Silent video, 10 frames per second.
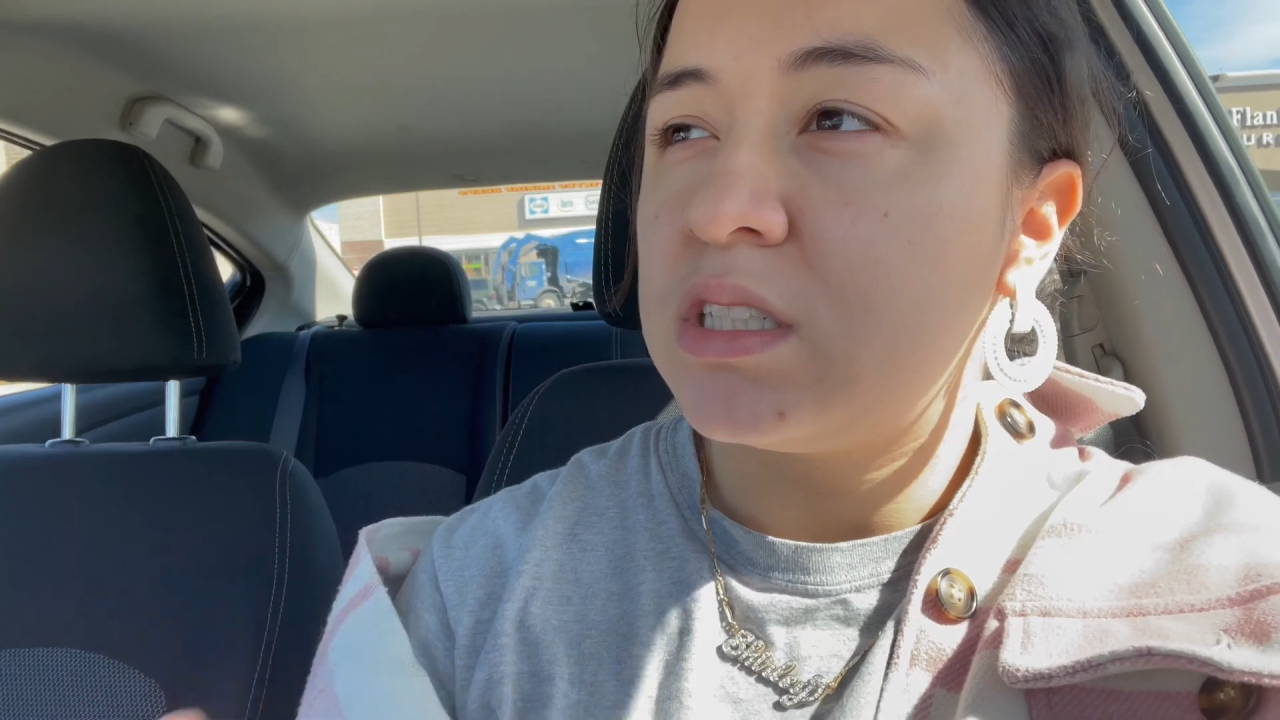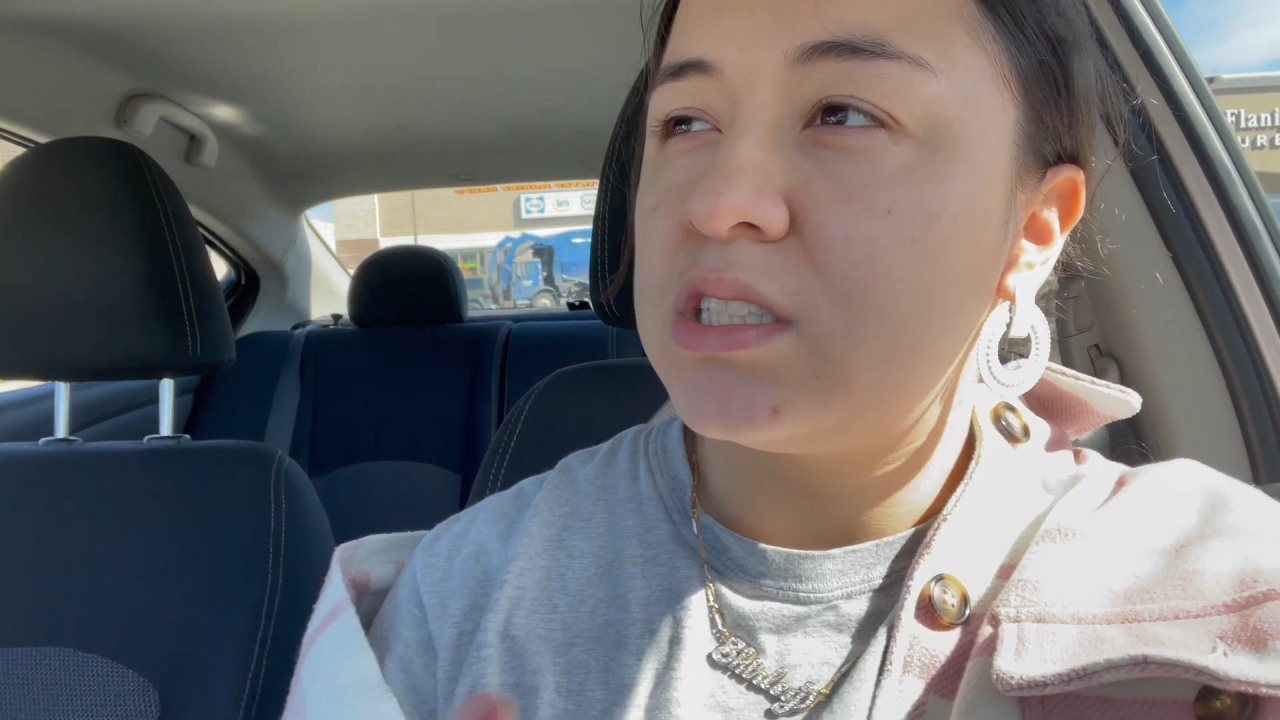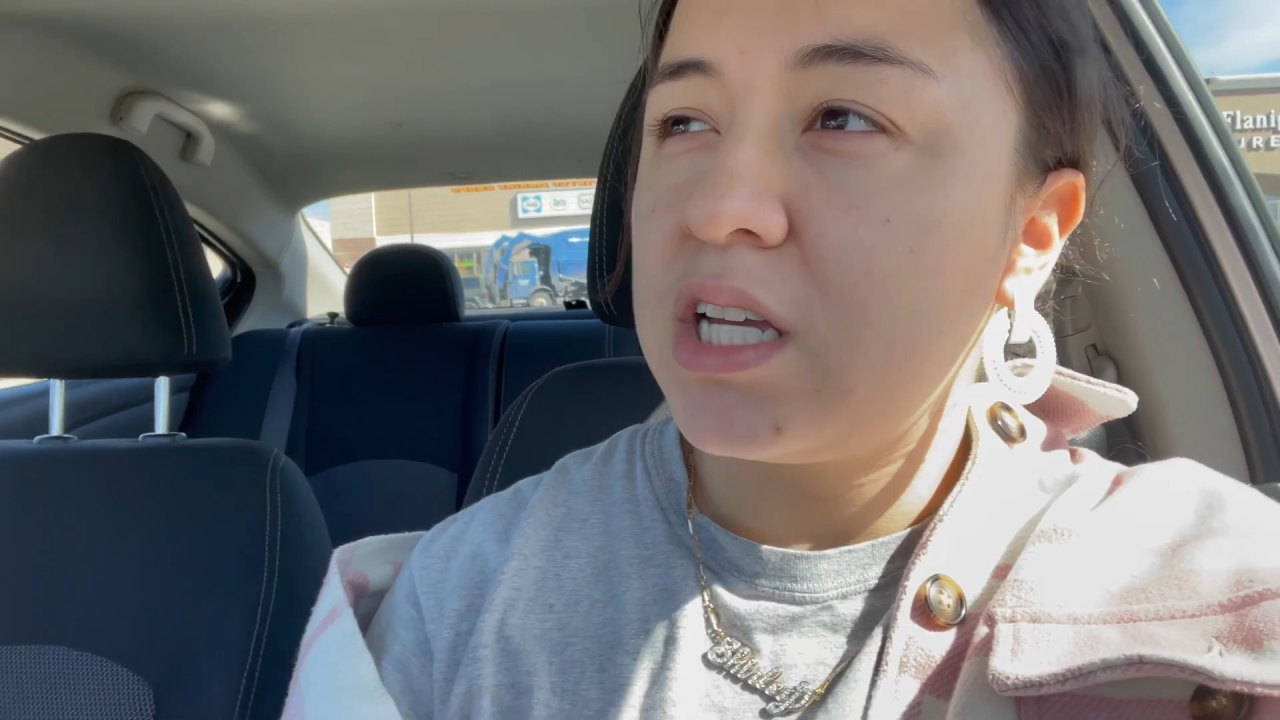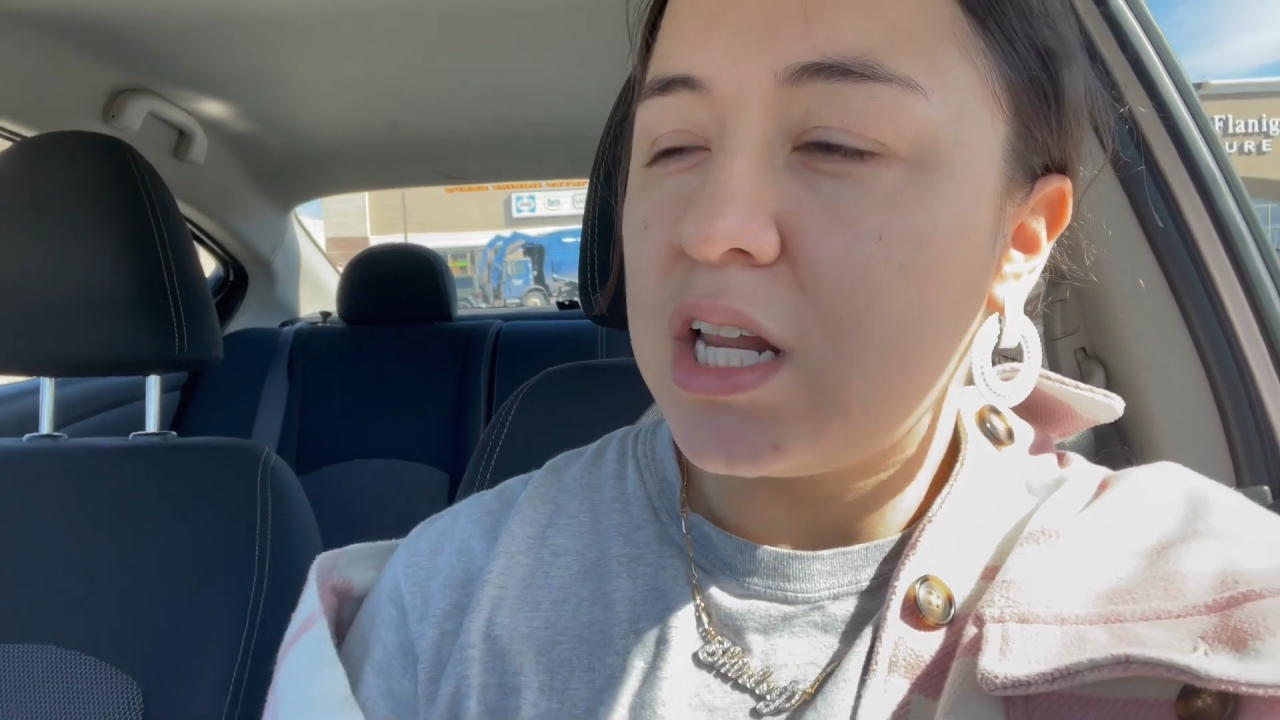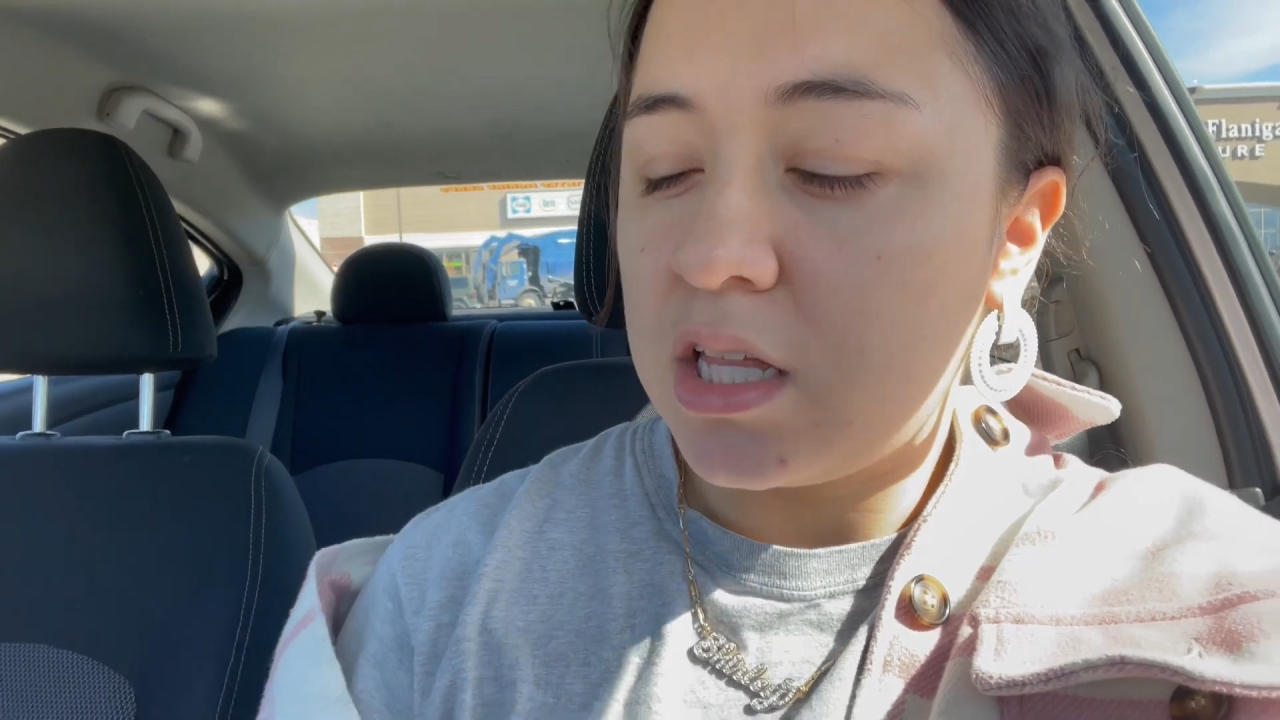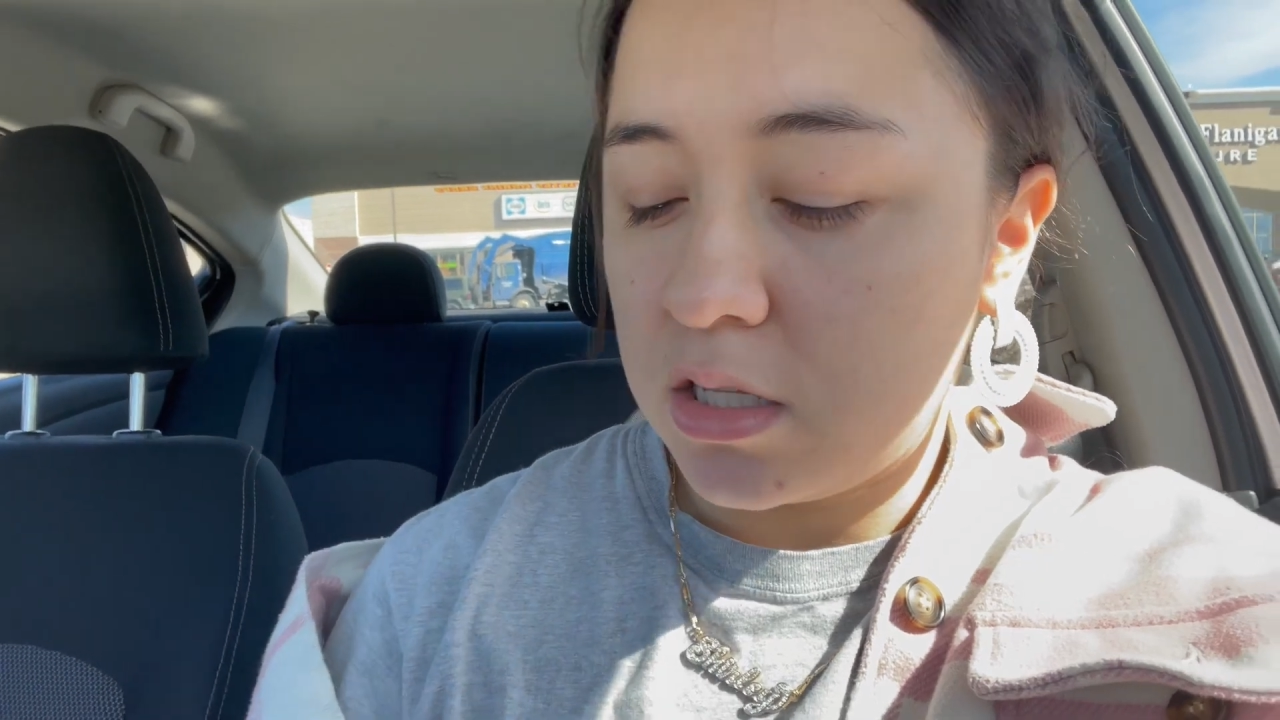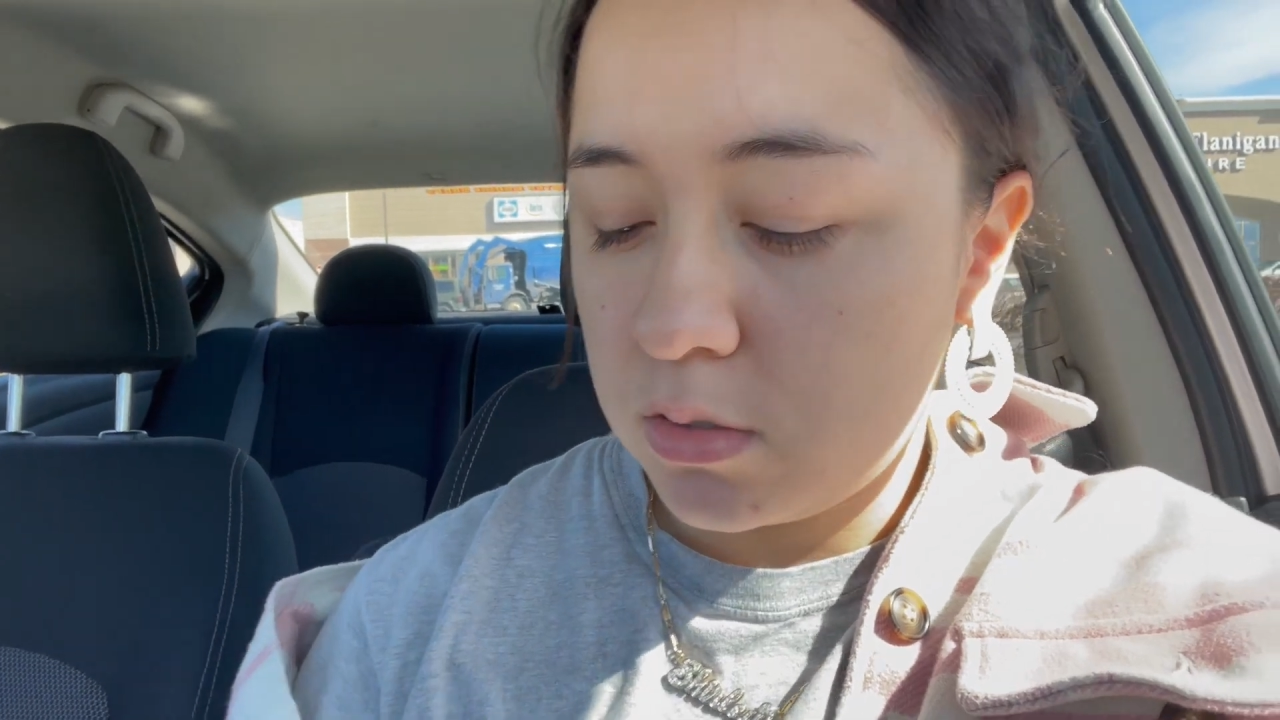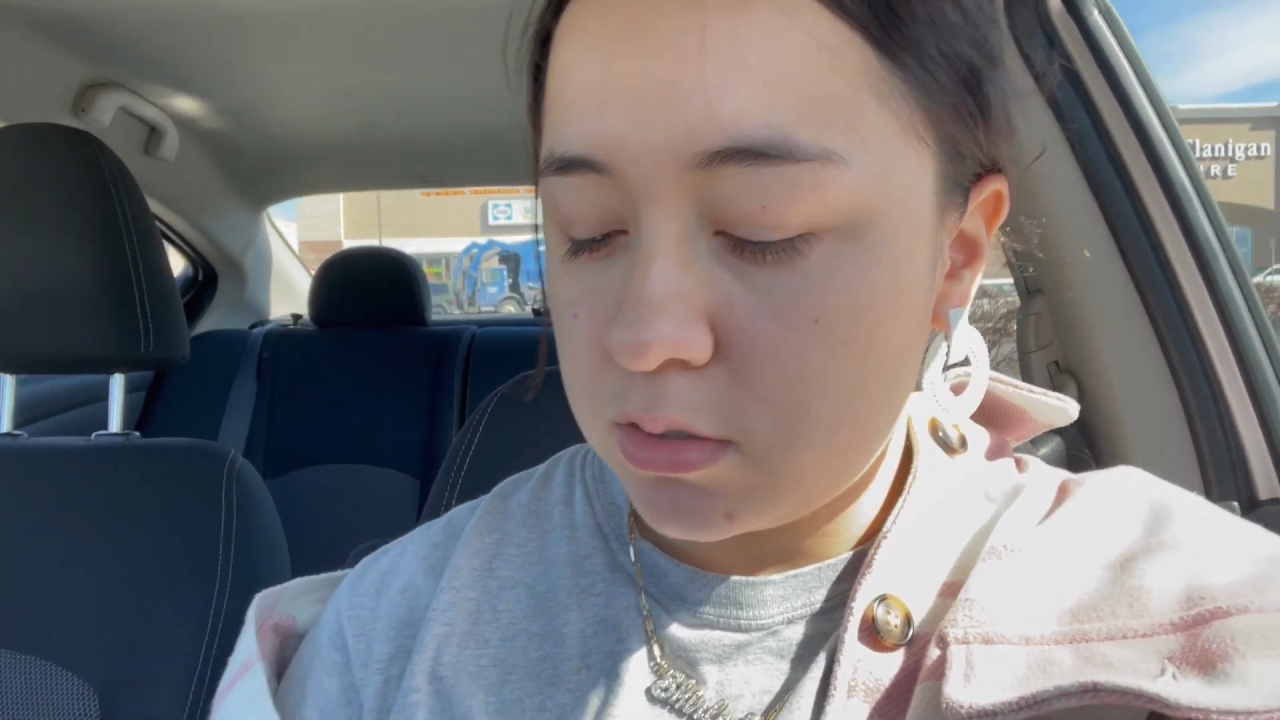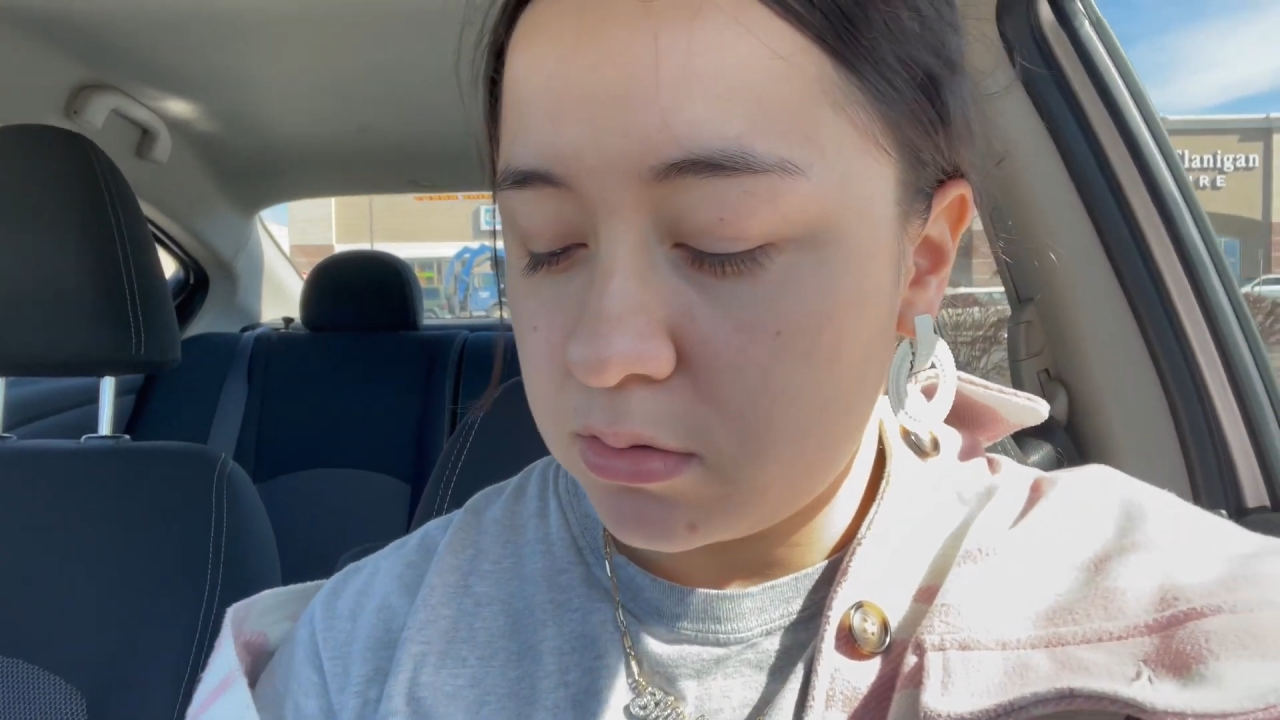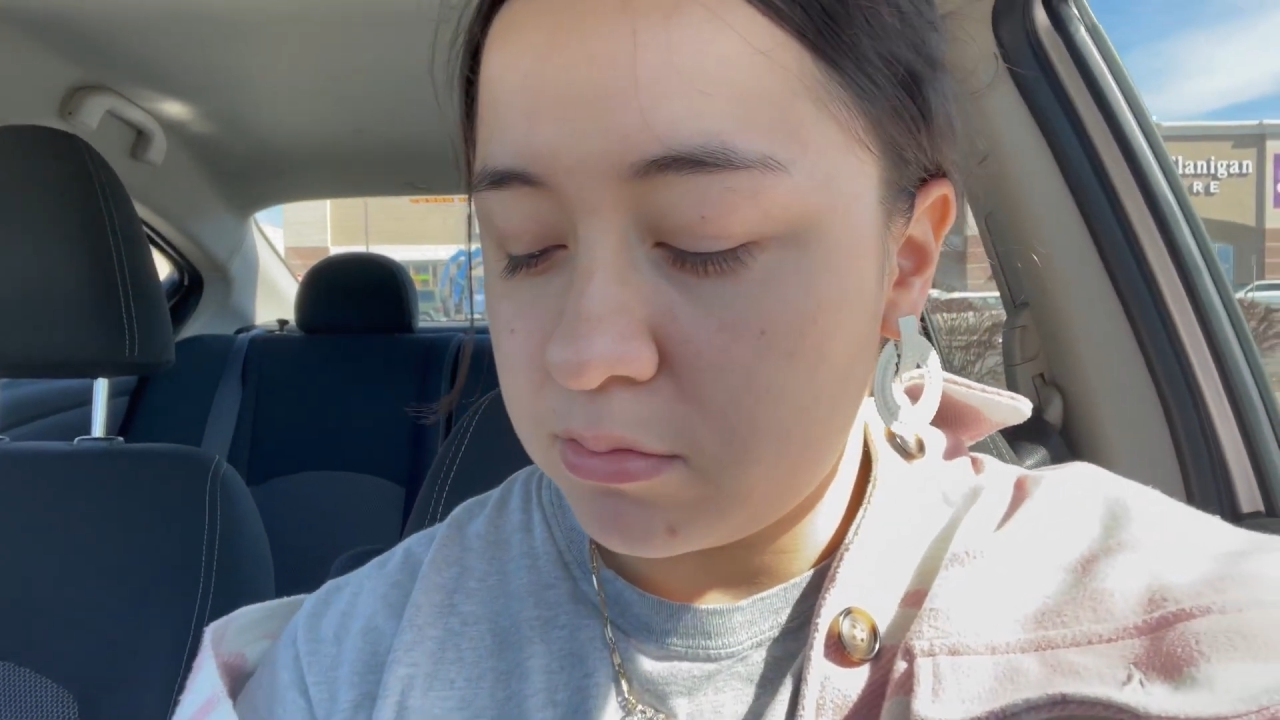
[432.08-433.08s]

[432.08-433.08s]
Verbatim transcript: it's getting a little,